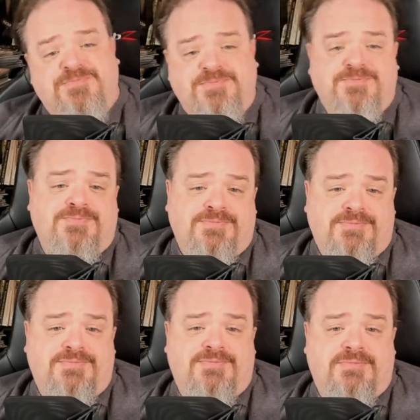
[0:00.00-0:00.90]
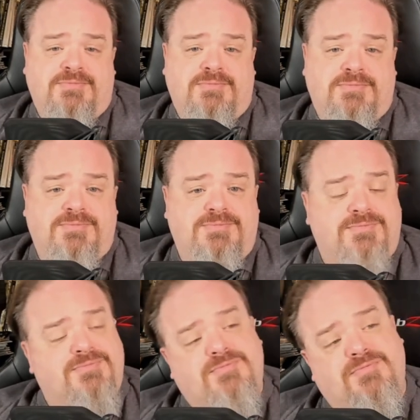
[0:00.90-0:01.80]

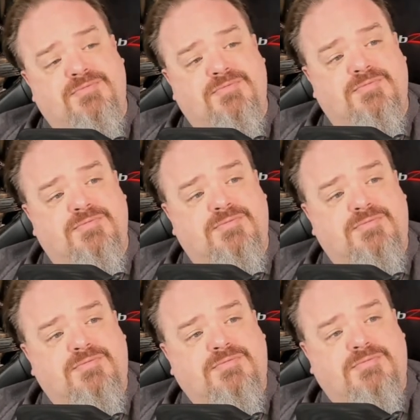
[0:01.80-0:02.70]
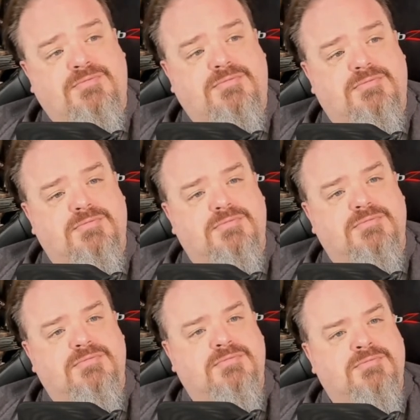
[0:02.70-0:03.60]

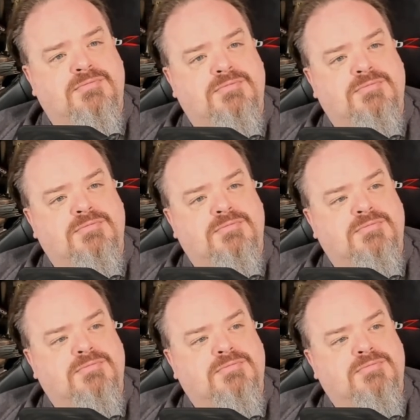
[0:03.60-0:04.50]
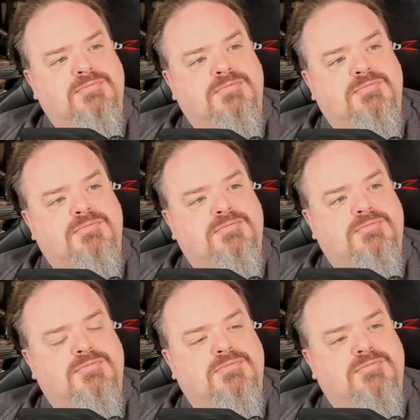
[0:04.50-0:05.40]

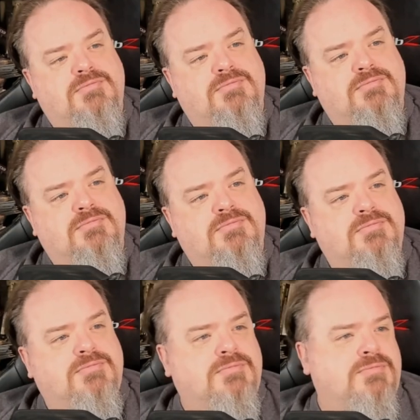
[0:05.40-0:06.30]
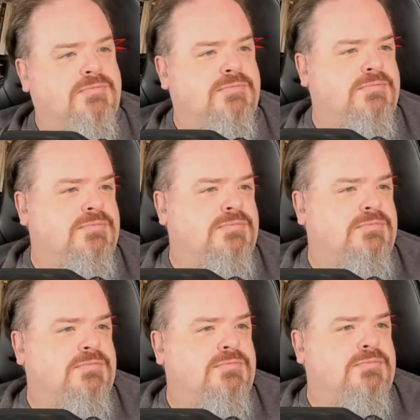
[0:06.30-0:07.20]

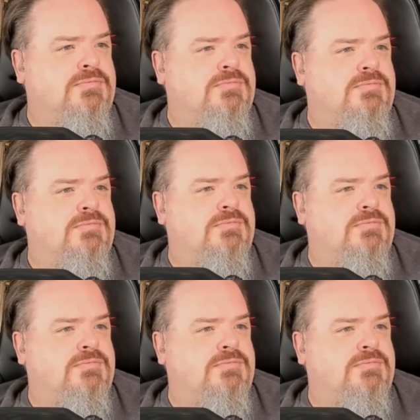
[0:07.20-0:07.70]
[no speech]